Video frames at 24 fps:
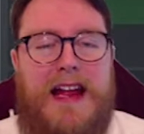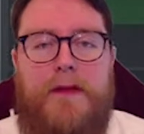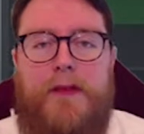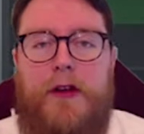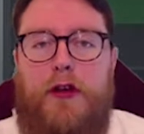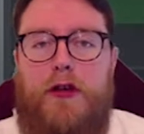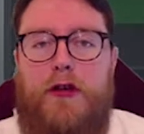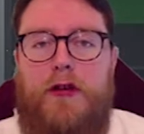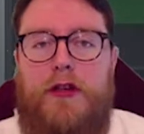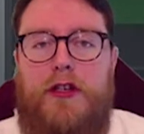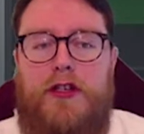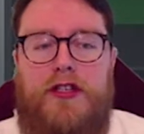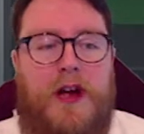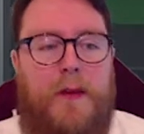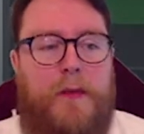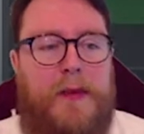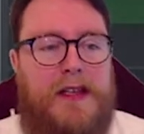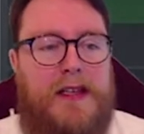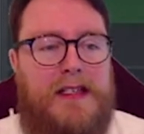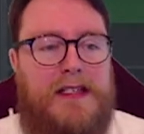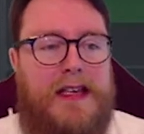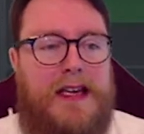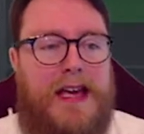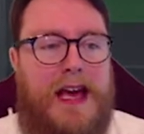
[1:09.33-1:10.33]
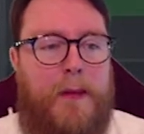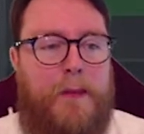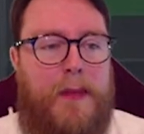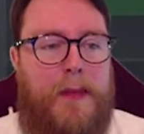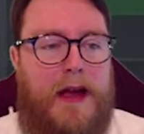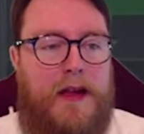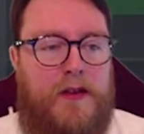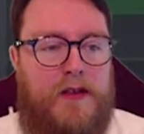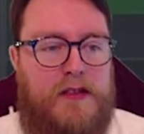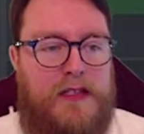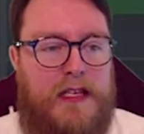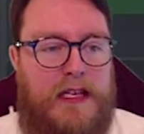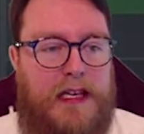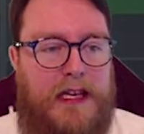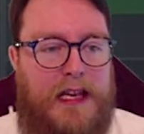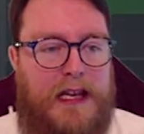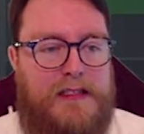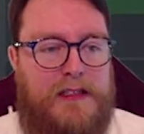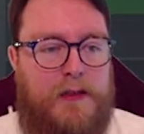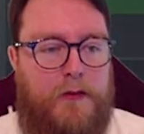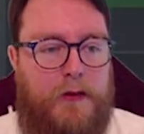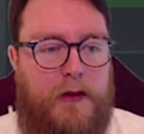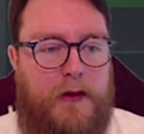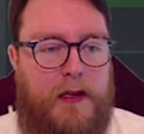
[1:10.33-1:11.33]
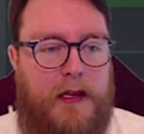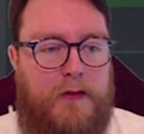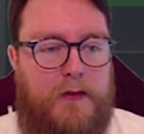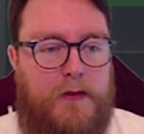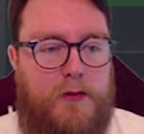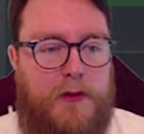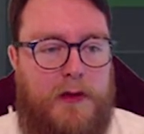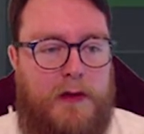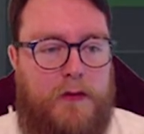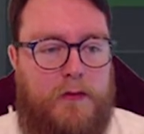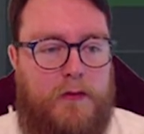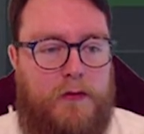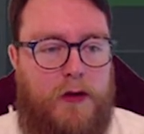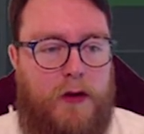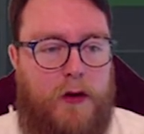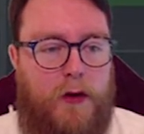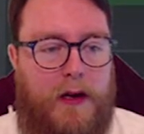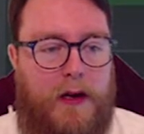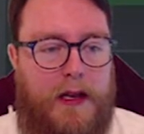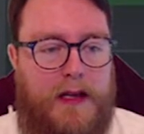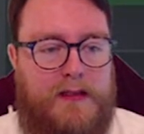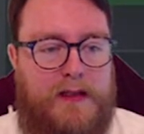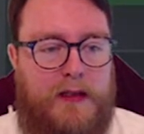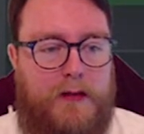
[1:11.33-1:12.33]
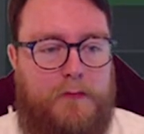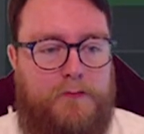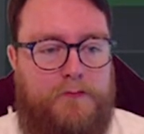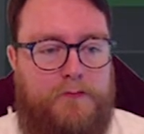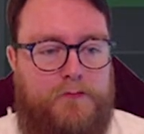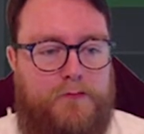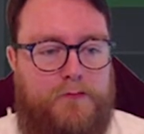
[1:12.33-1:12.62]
have a good Champions League campaign. Just seen Leicester in there as well. Go on, Leicester.